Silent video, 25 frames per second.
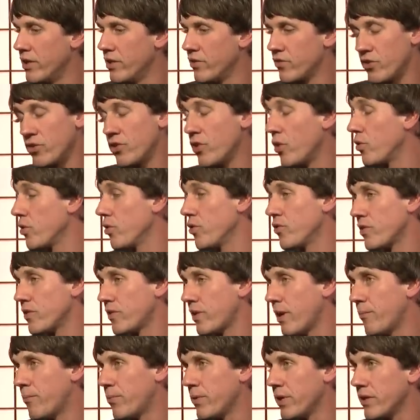So don't use the
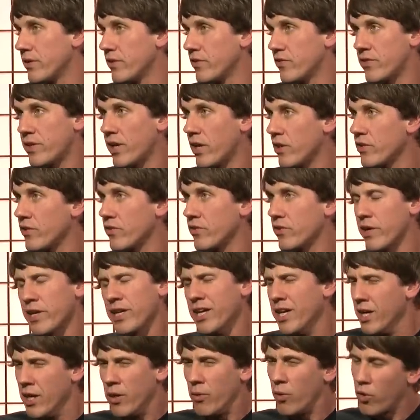template. Just tell the, like,
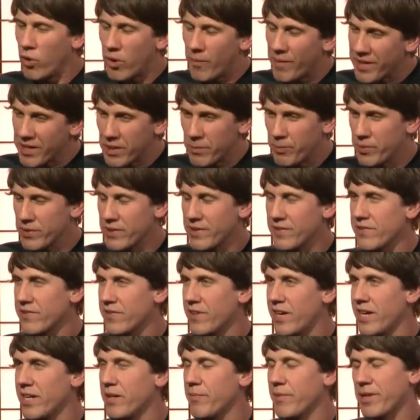well, where am I going to put the
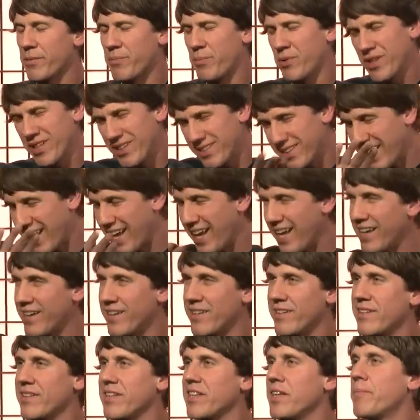slide? I'm like, put it at the
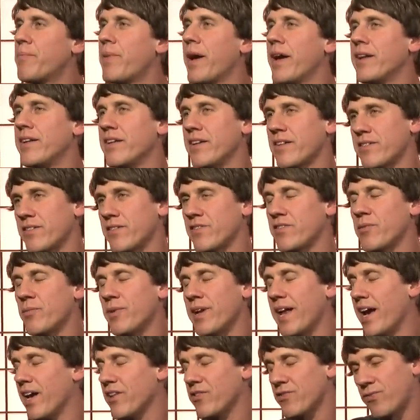end, the appendix. If
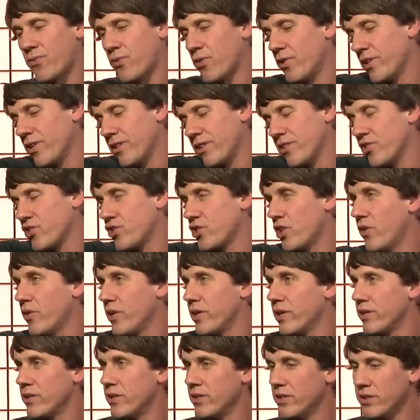someone asks for it, you can just show
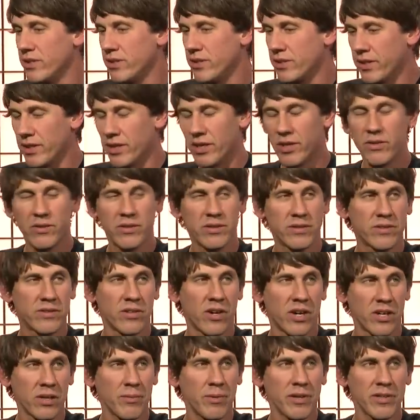it, you know, and
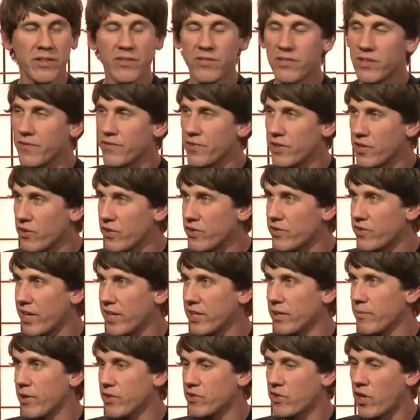talk about the stuff that you're
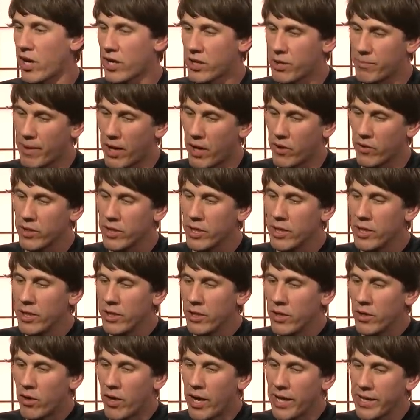excited about. Talk about
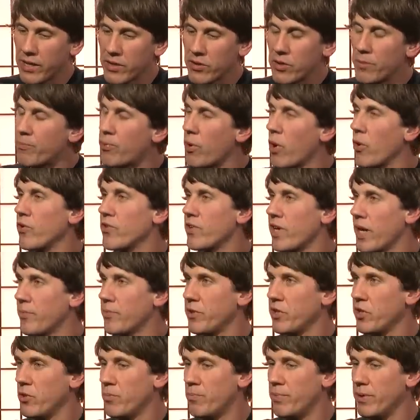like the prototype
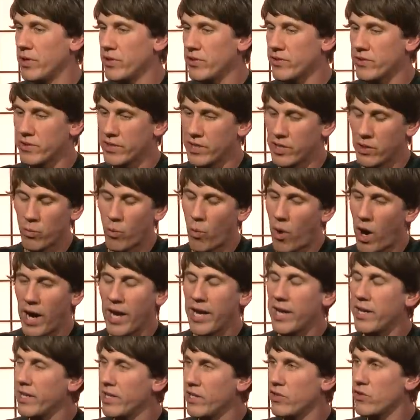that you built and
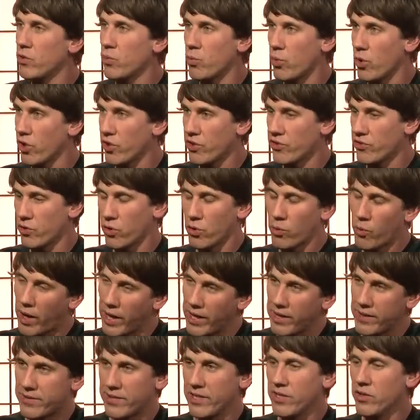why it either worked or
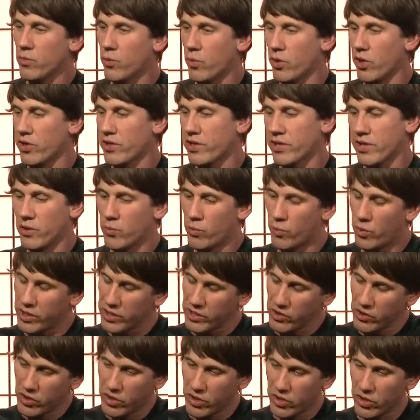why it didn't work and
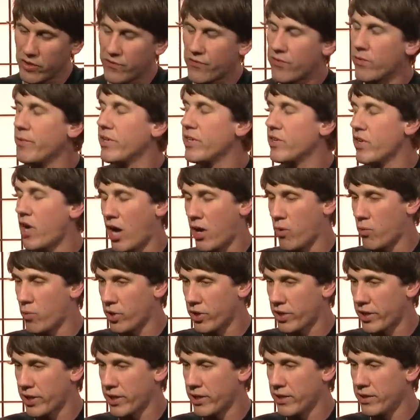what you learned from it not
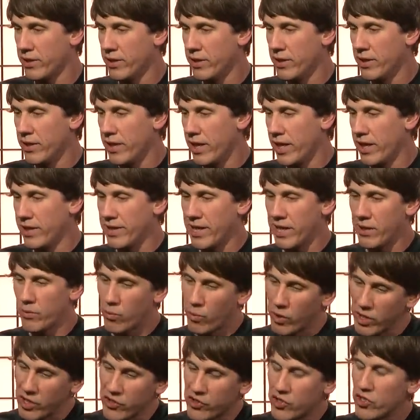working. And
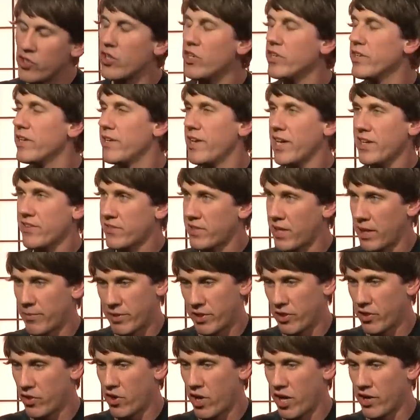then what did you learn the next time
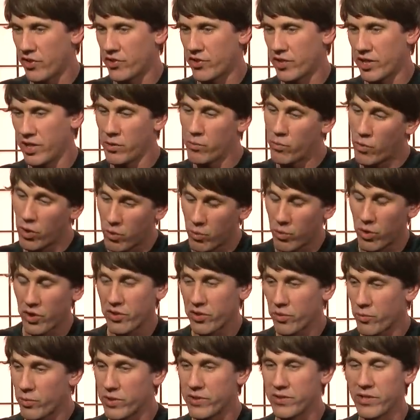that you launched it and what
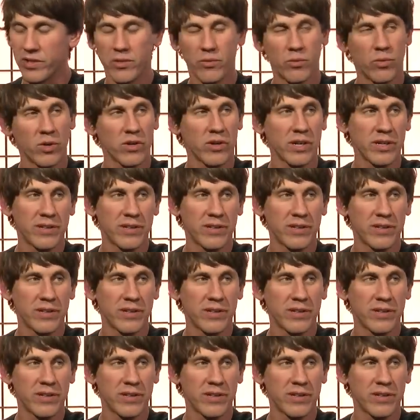worked and what didn't work?